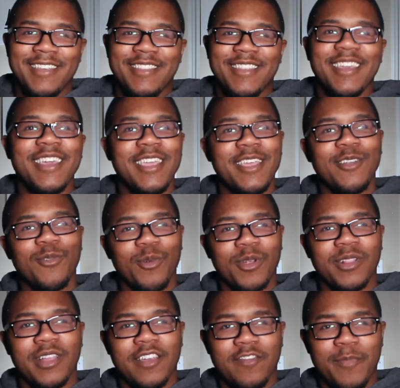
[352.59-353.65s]
The key to
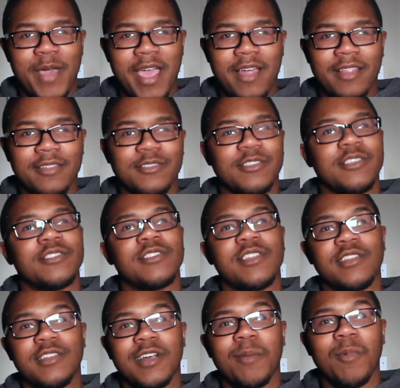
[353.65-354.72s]
work-life balance is the
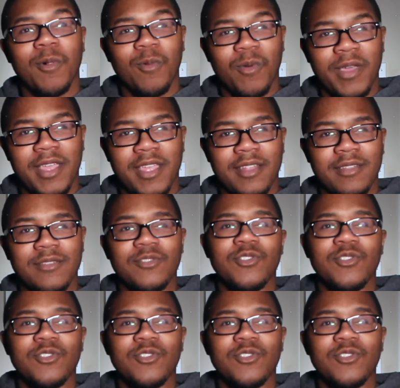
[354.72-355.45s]
double win.